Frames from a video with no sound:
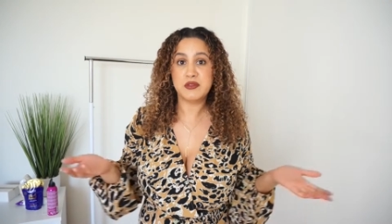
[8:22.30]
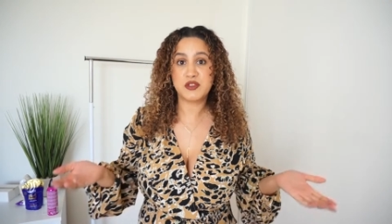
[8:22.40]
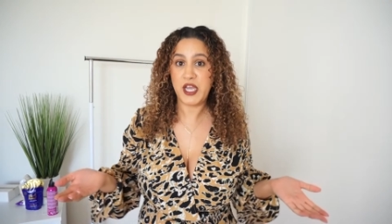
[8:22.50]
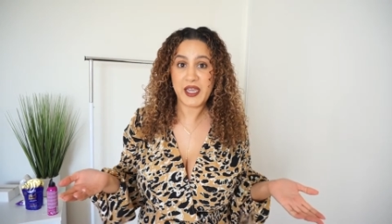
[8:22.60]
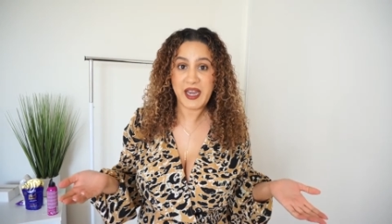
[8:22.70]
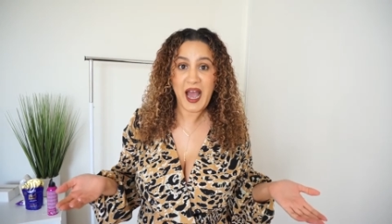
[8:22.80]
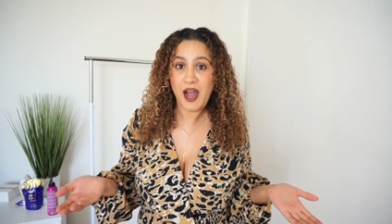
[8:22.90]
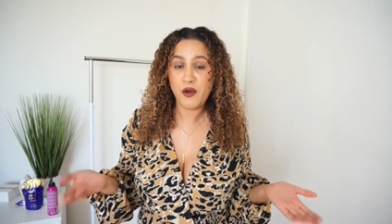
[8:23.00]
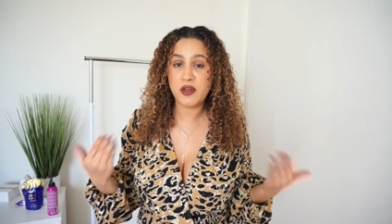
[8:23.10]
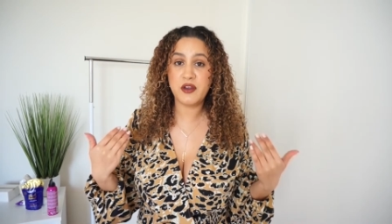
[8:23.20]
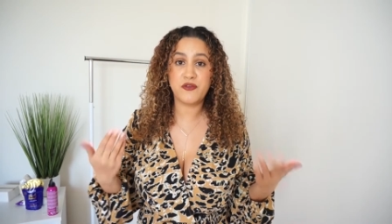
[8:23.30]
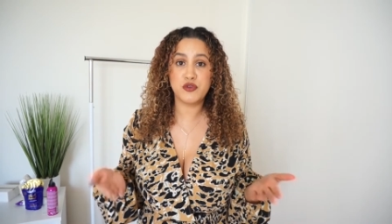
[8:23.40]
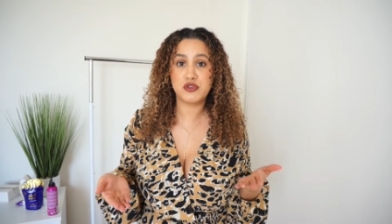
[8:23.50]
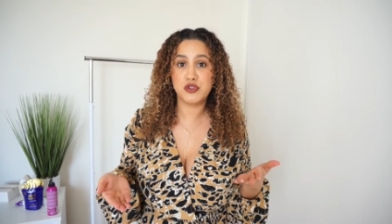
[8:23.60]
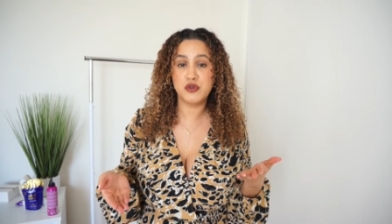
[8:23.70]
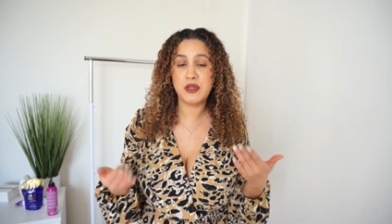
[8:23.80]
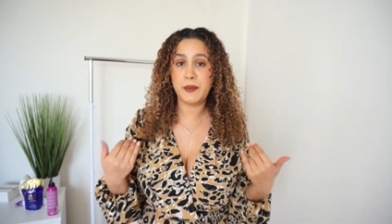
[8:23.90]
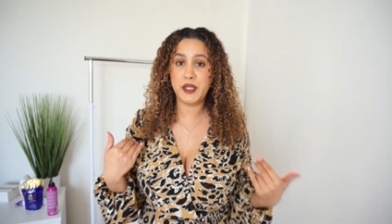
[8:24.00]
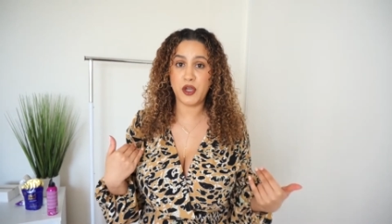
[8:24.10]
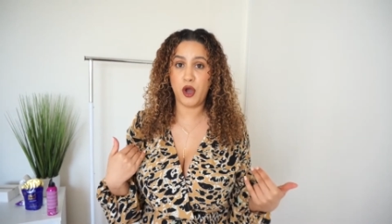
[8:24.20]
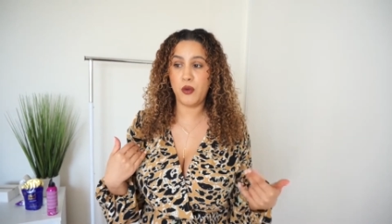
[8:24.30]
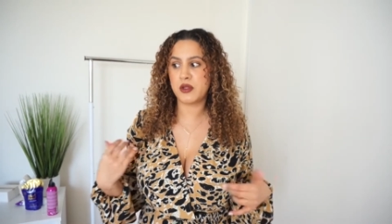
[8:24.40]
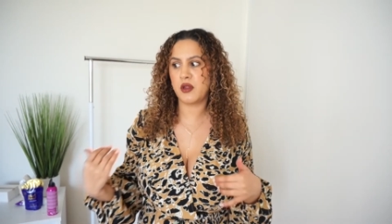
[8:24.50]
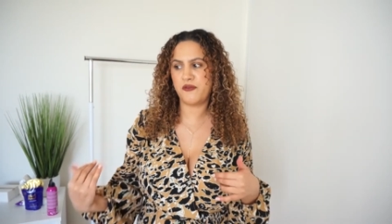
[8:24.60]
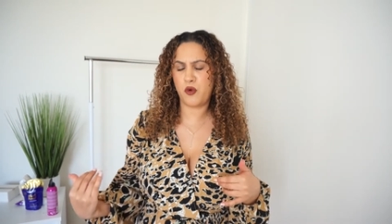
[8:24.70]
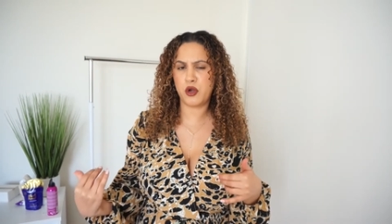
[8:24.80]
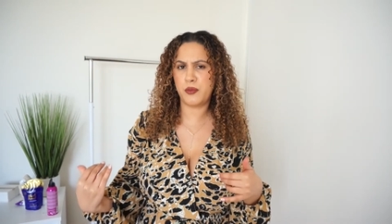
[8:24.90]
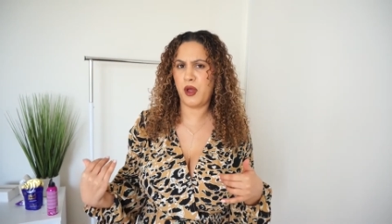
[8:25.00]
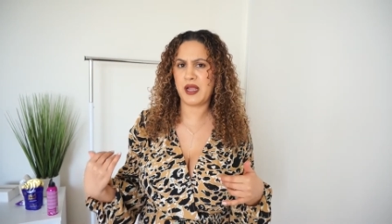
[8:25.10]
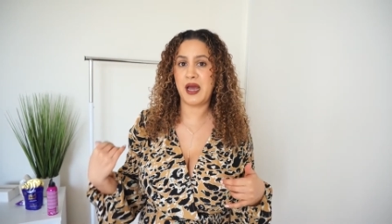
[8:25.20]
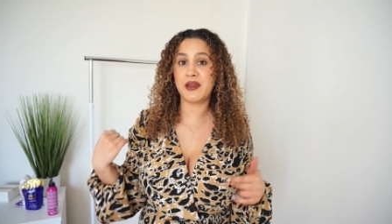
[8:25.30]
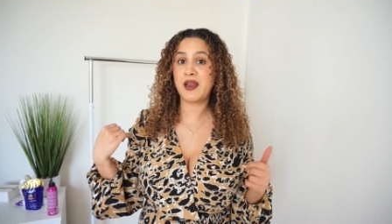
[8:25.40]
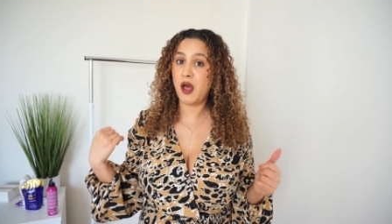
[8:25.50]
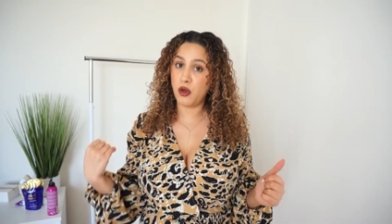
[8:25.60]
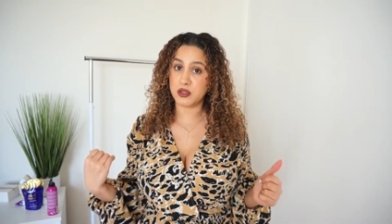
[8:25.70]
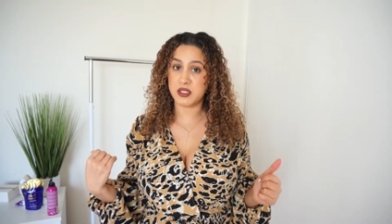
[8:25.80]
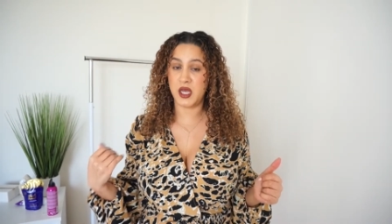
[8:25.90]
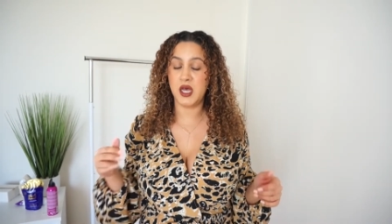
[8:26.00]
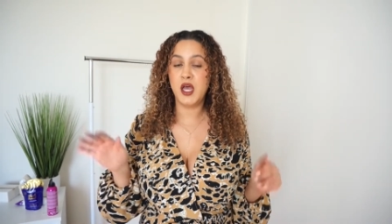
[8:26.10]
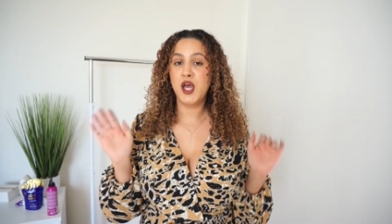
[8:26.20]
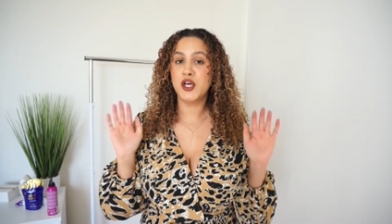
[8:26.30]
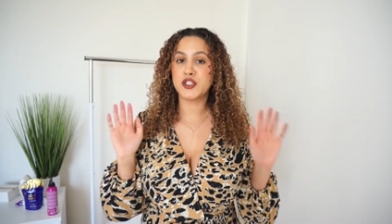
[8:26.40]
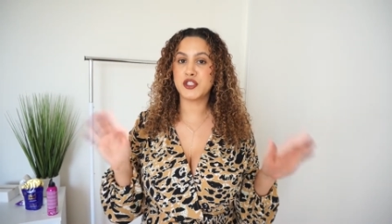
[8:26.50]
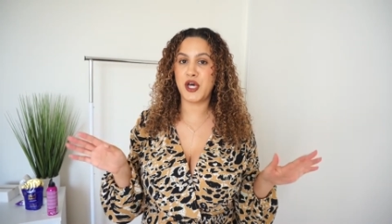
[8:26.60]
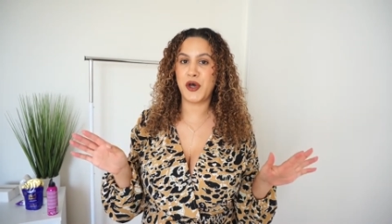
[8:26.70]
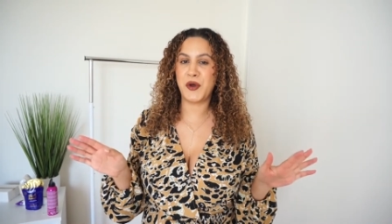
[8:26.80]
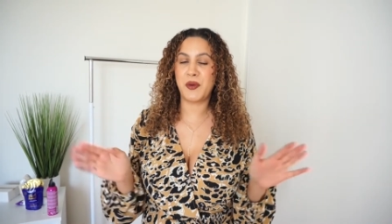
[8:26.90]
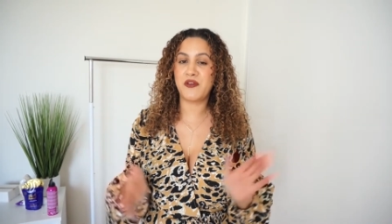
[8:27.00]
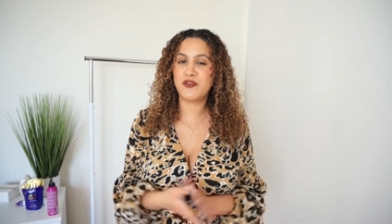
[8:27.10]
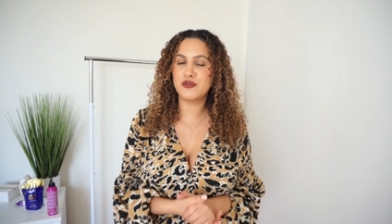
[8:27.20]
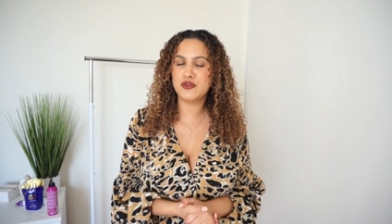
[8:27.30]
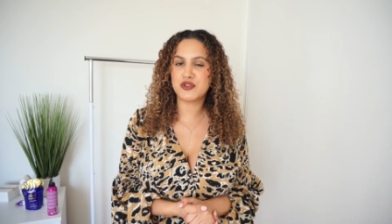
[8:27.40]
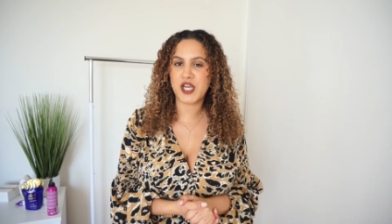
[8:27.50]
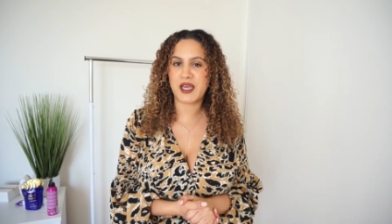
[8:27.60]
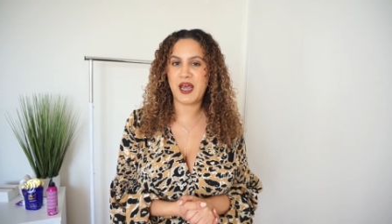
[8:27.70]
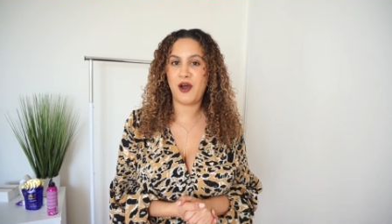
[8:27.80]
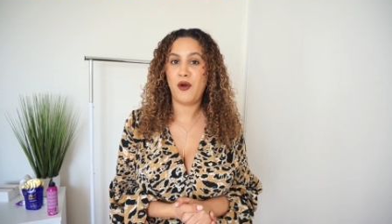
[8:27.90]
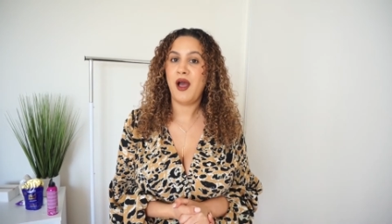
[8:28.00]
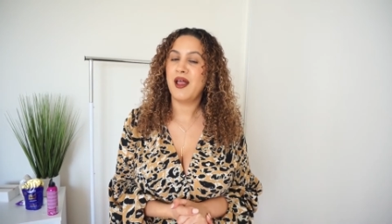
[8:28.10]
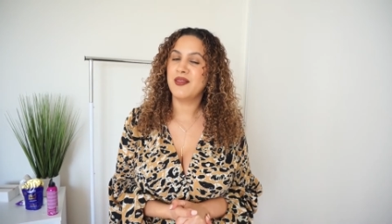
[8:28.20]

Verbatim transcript: check it out and if you do let me know it's affordable I got it at Ulta so if you do check it out